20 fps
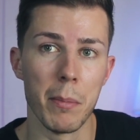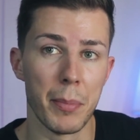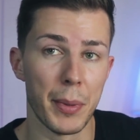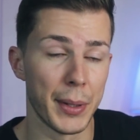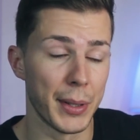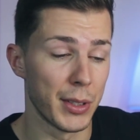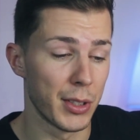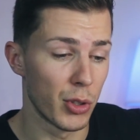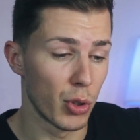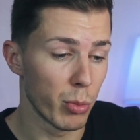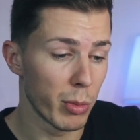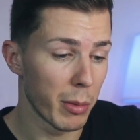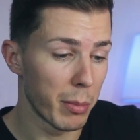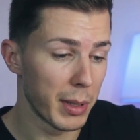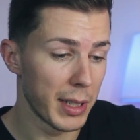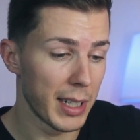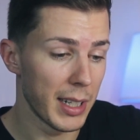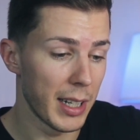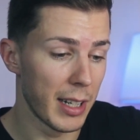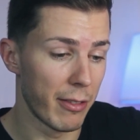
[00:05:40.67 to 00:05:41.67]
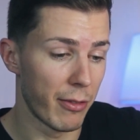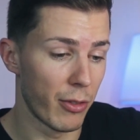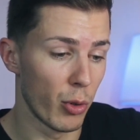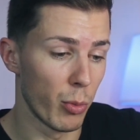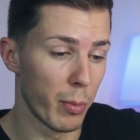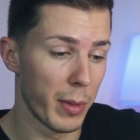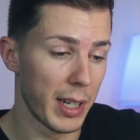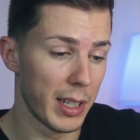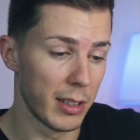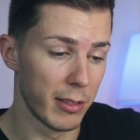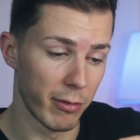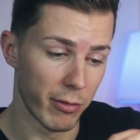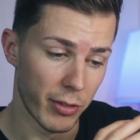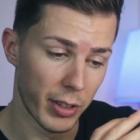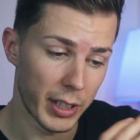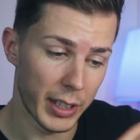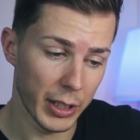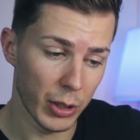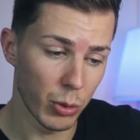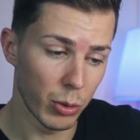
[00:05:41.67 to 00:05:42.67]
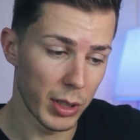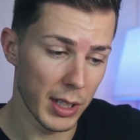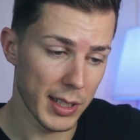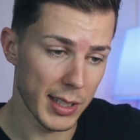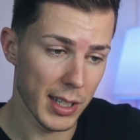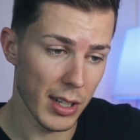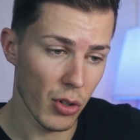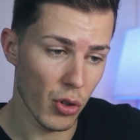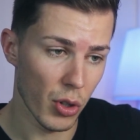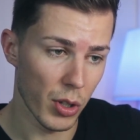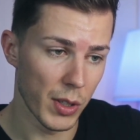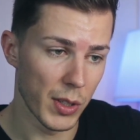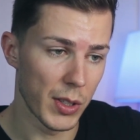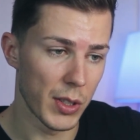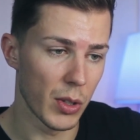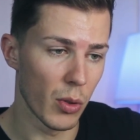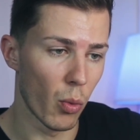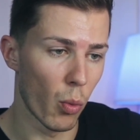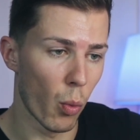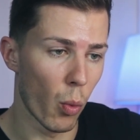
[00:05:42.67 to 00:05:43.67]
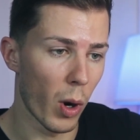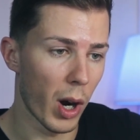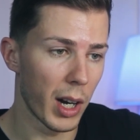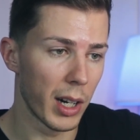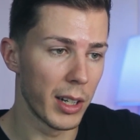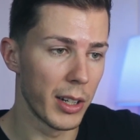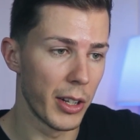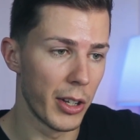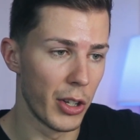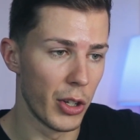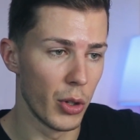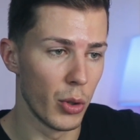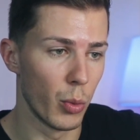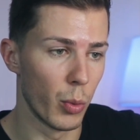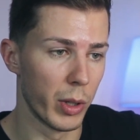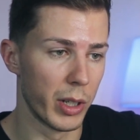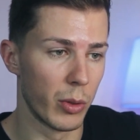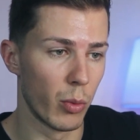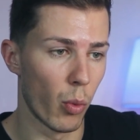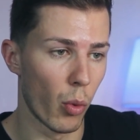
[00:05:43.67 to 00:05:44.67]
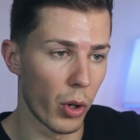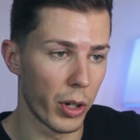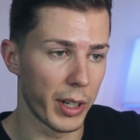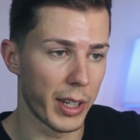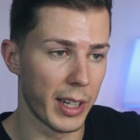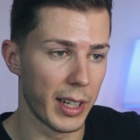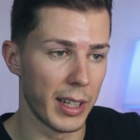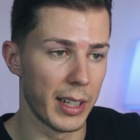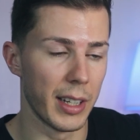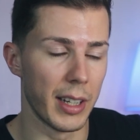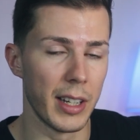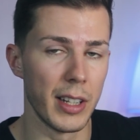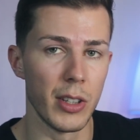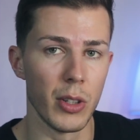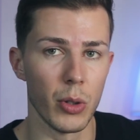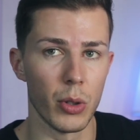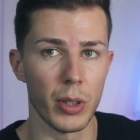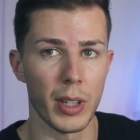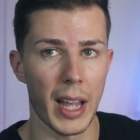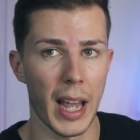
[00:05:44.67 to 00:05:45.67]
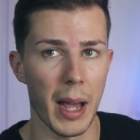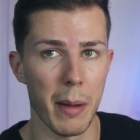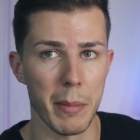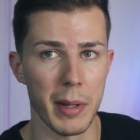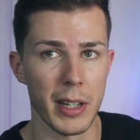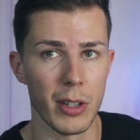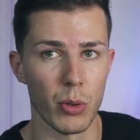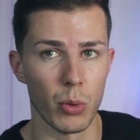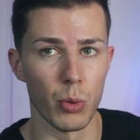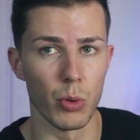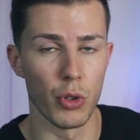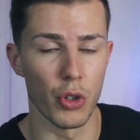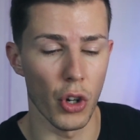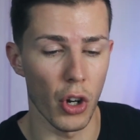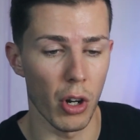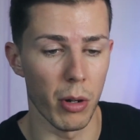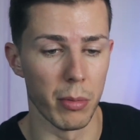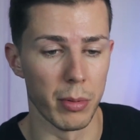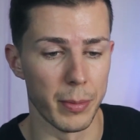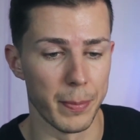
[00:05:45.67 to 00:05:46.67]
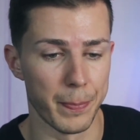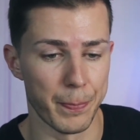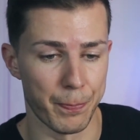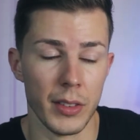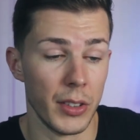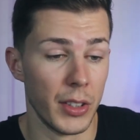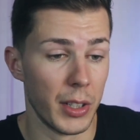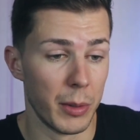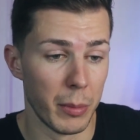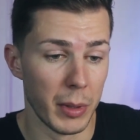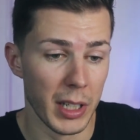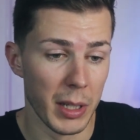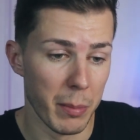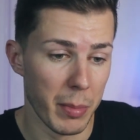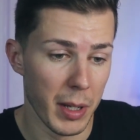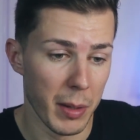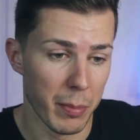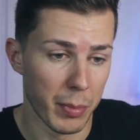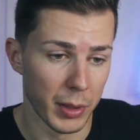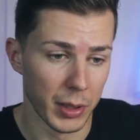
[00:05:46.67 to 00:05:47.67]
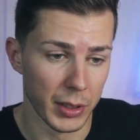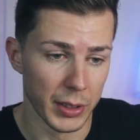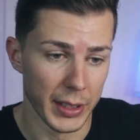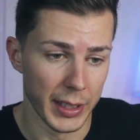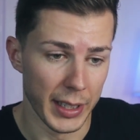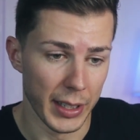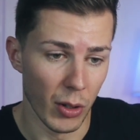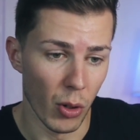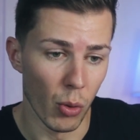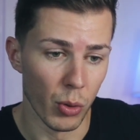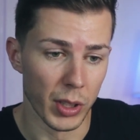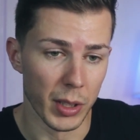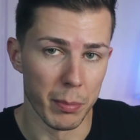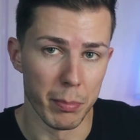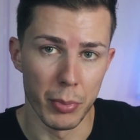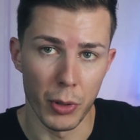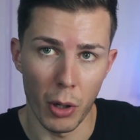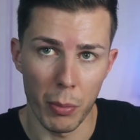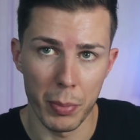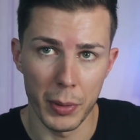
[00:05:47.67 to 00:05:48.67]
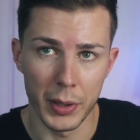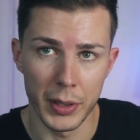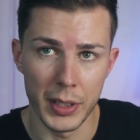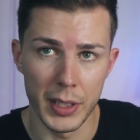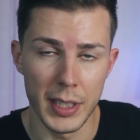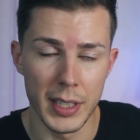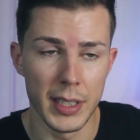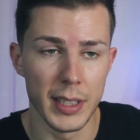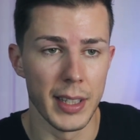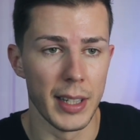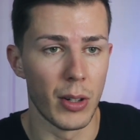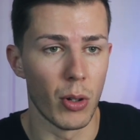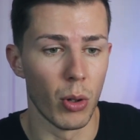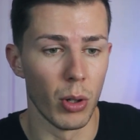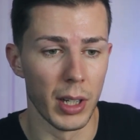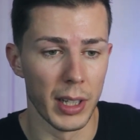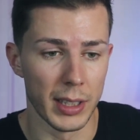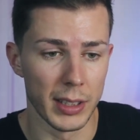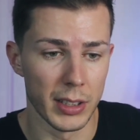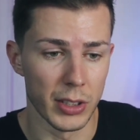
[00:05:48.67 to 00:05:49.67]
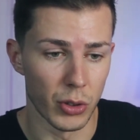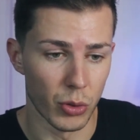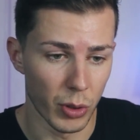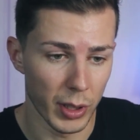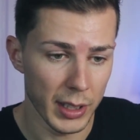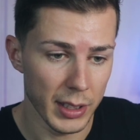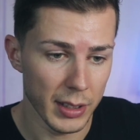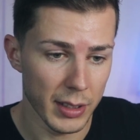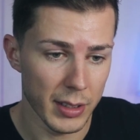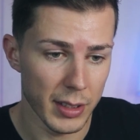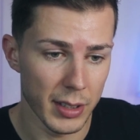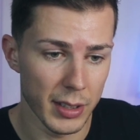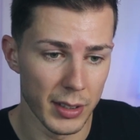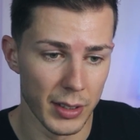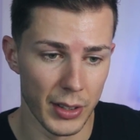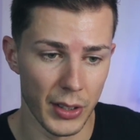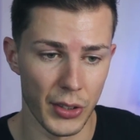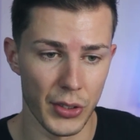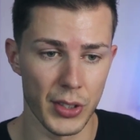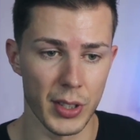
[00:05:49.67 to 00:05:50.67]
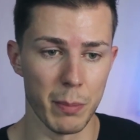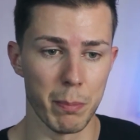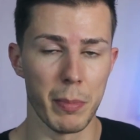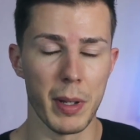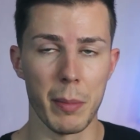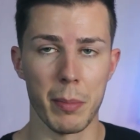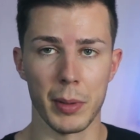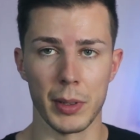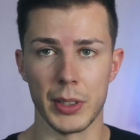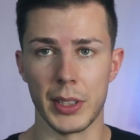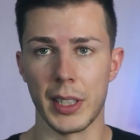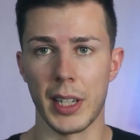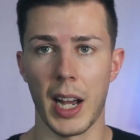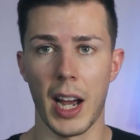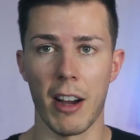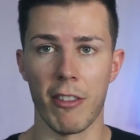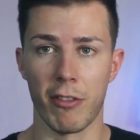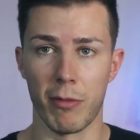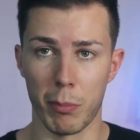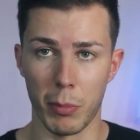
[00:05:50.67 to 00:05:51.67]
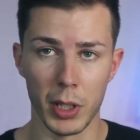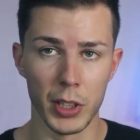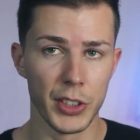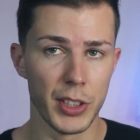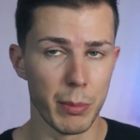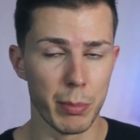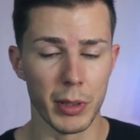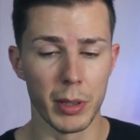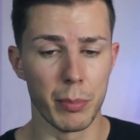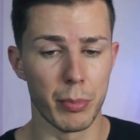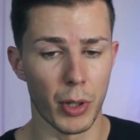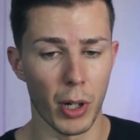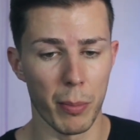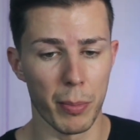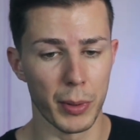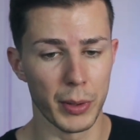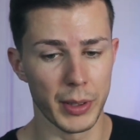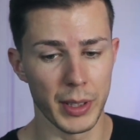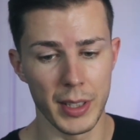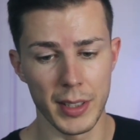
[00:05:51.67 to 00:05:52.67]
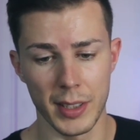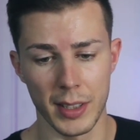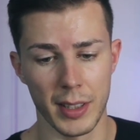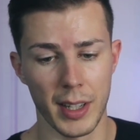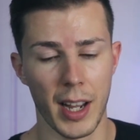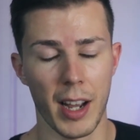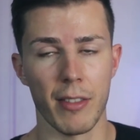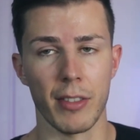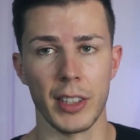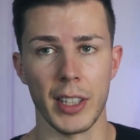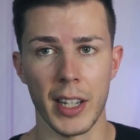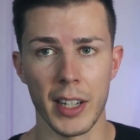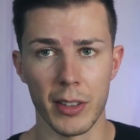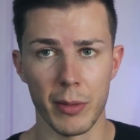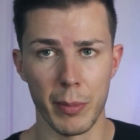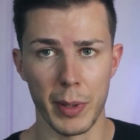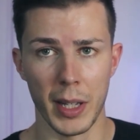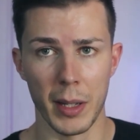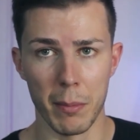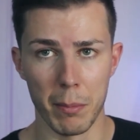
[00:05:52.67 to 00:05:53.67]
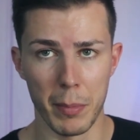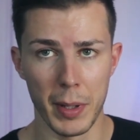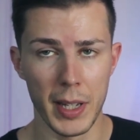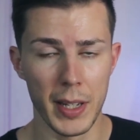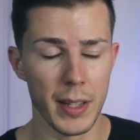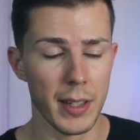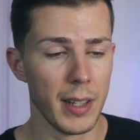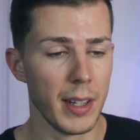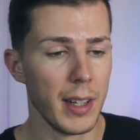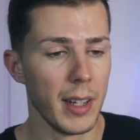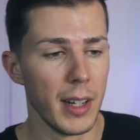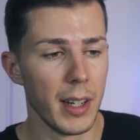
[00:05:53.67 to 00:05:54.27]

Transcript: presumably if you made very good decisions while you were working in your cabin crew job. There are many people, they own a property, they collect rent. There are some people, they have multiple properties and they have an Airbnb.